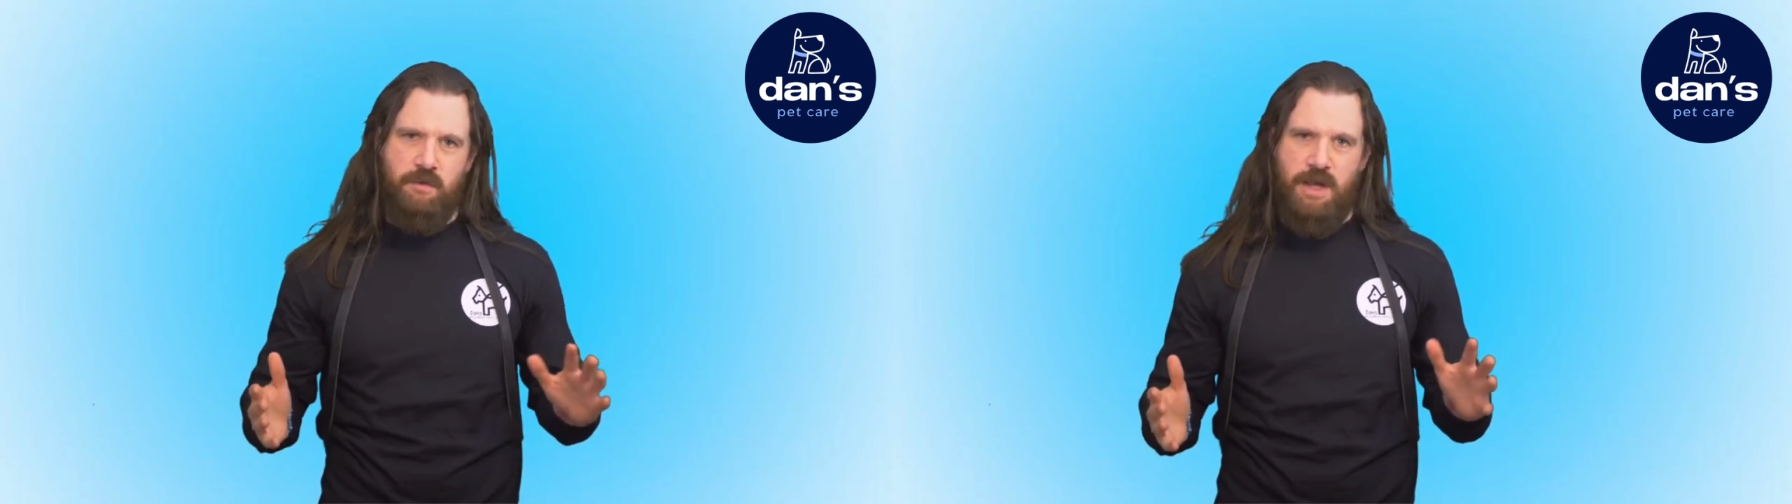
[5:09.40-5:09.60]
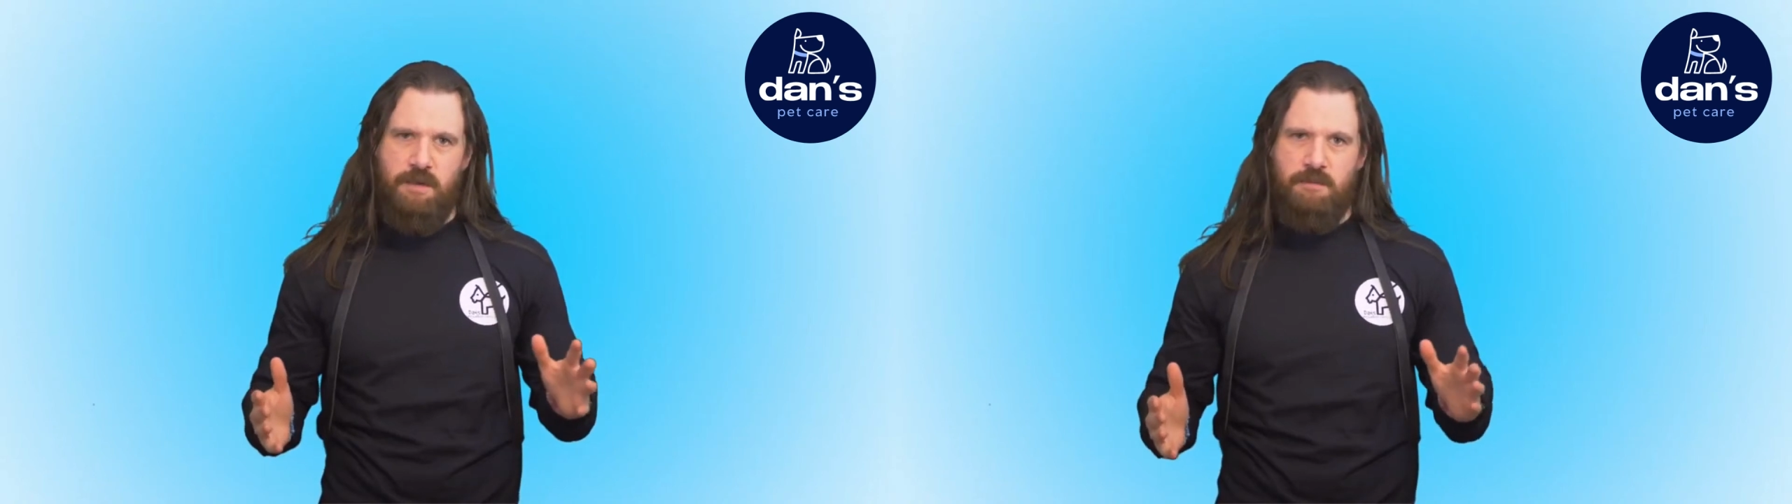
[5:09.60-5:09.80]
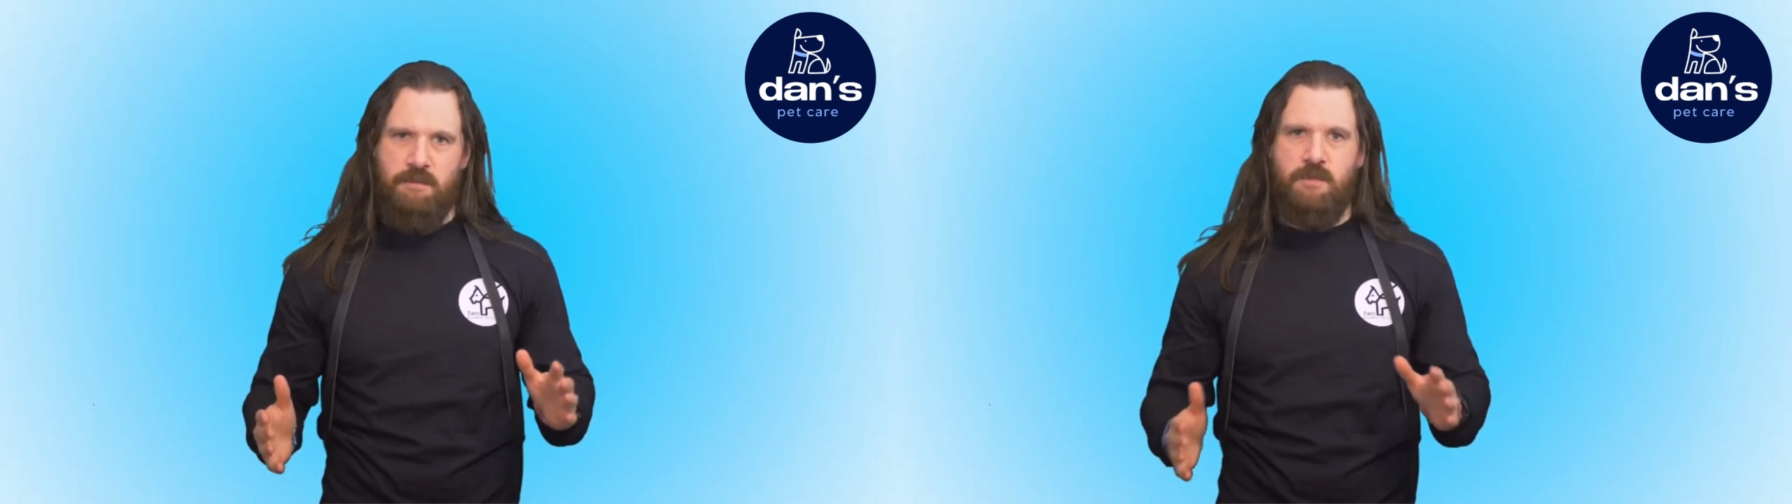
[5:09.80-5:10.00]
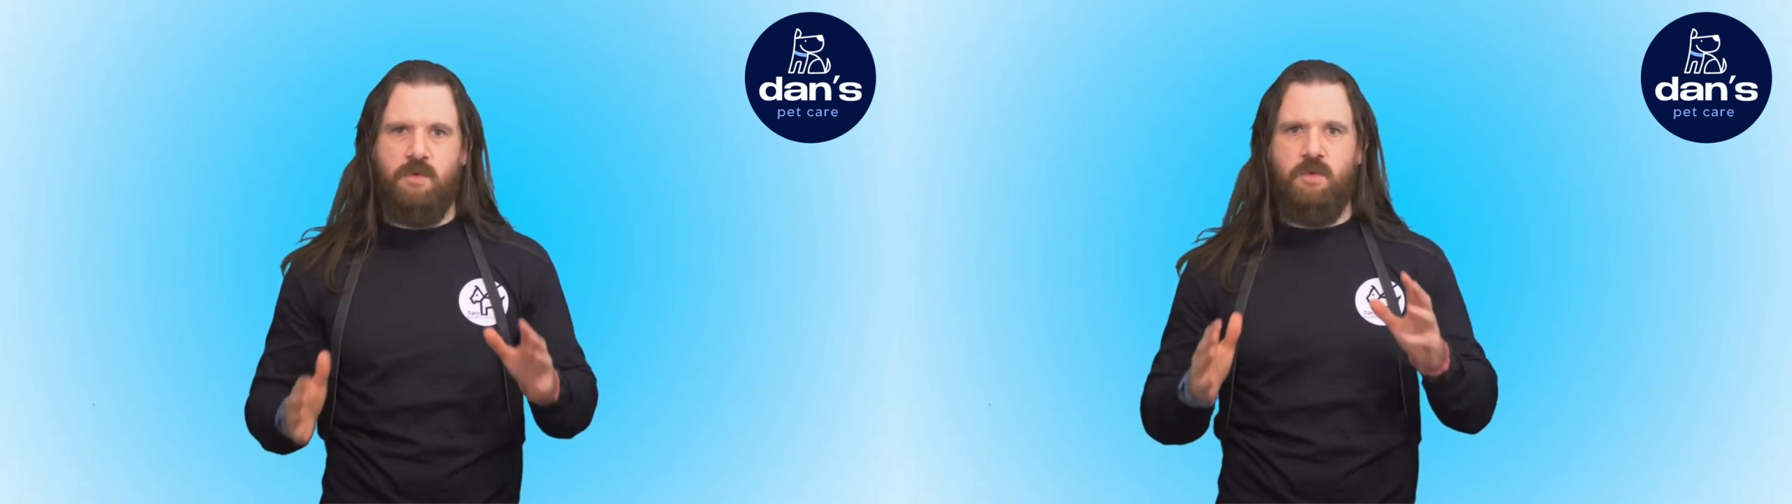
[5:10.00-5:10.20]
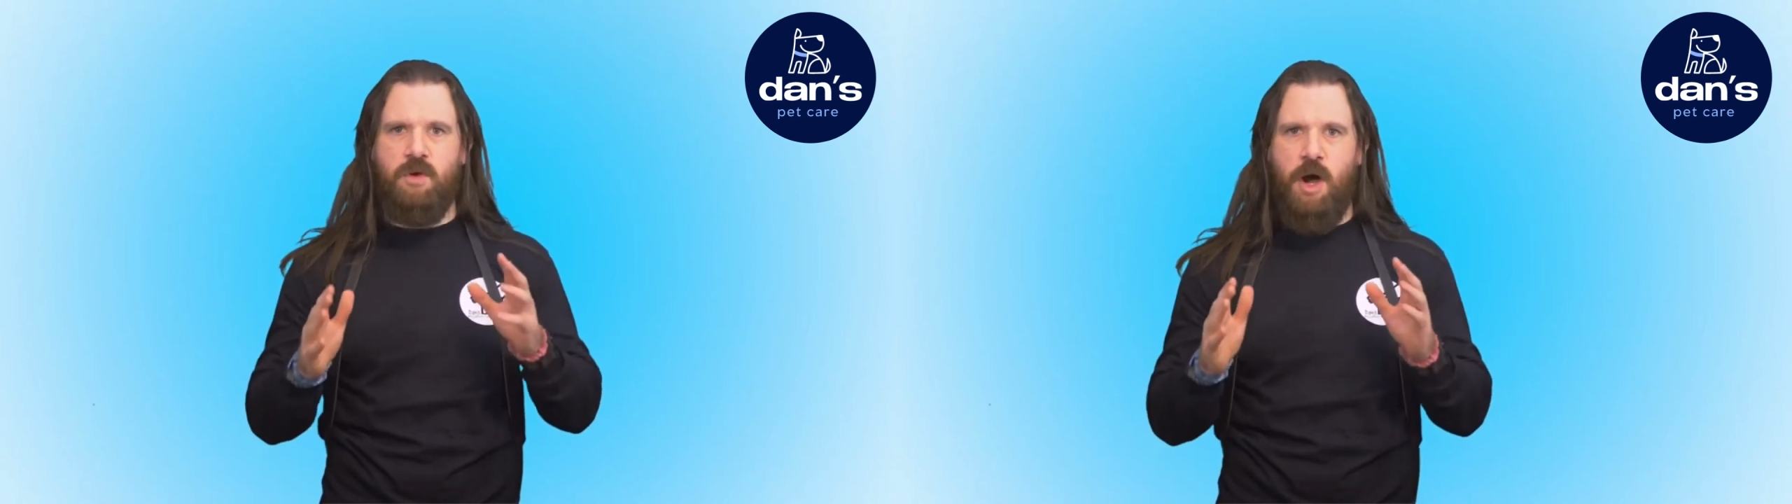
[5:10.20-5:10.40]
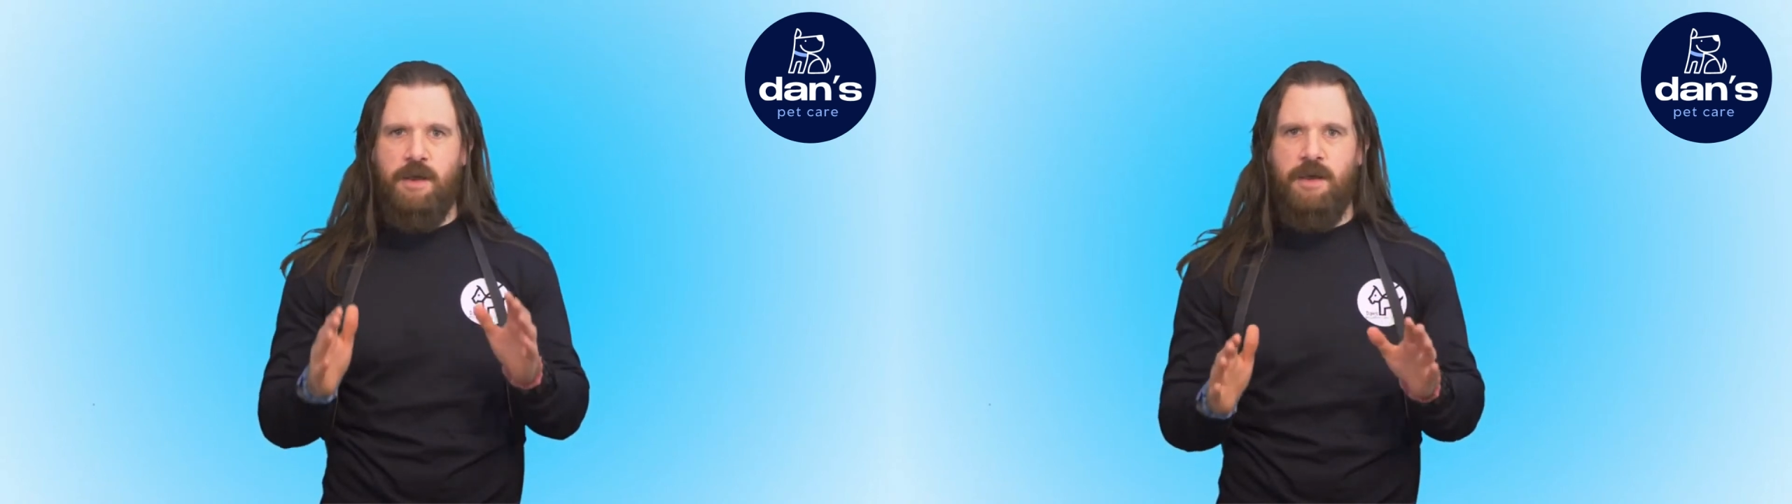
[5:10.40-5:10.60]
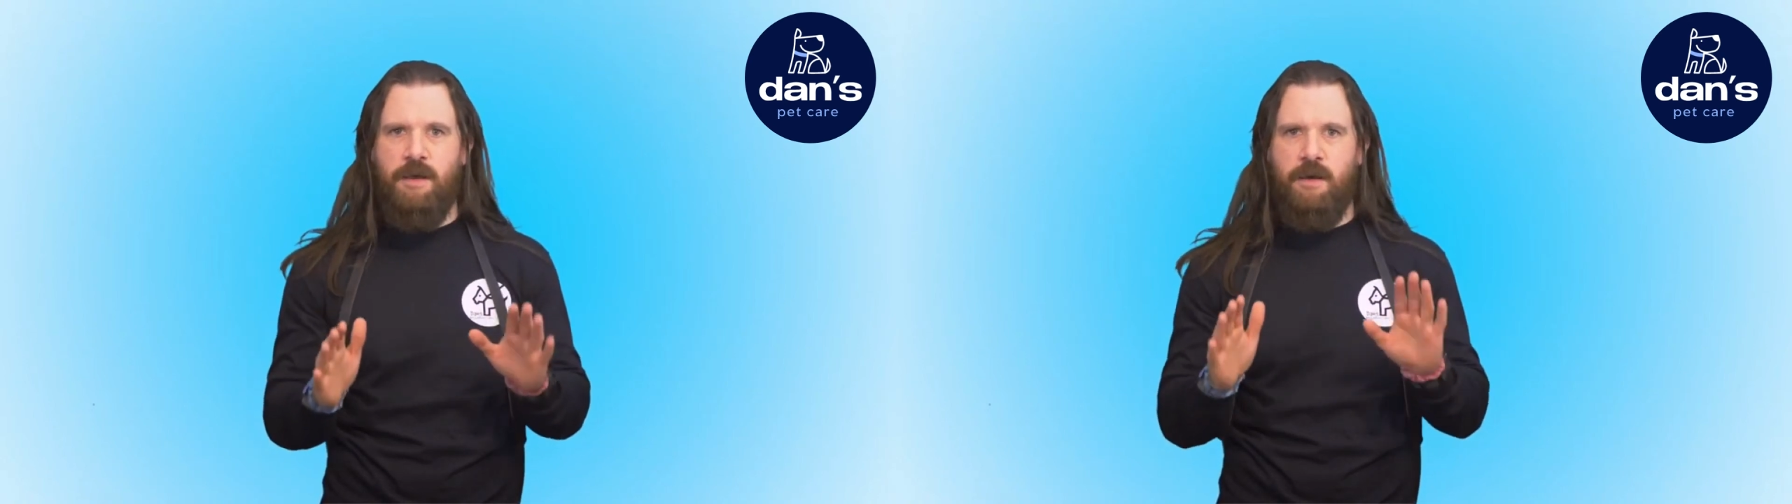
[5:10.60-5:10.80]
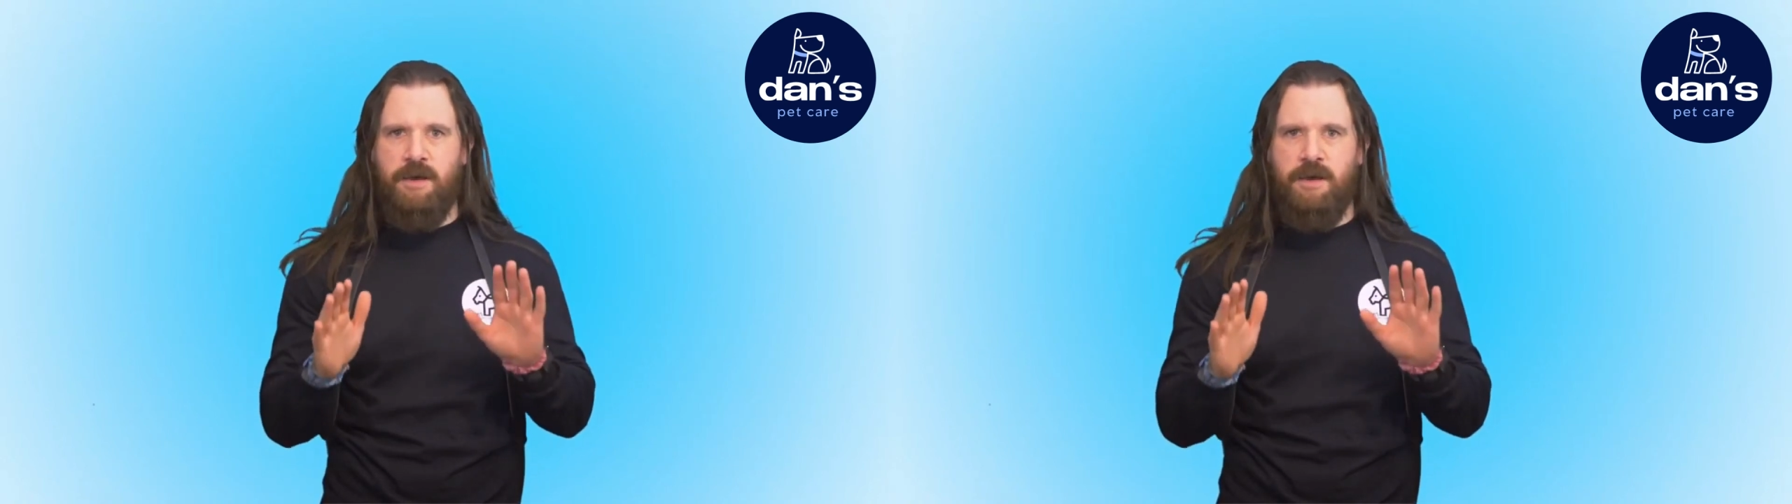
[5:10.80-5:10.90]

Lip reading: do that. You gotta